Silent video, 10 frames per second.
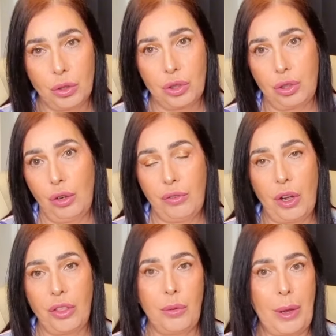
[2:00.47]
stuff
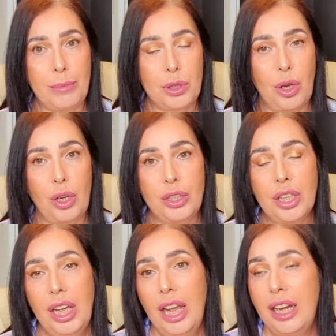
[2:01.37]
on the website
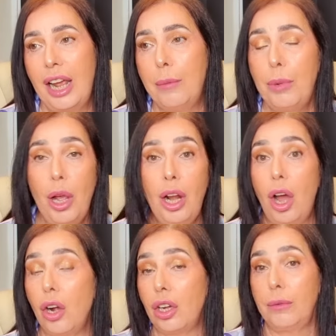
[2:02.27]
now
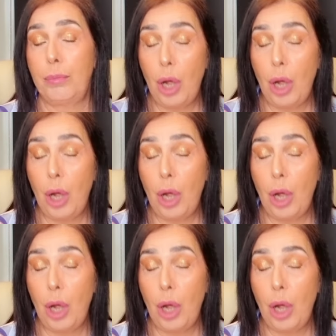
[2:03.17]
Berlook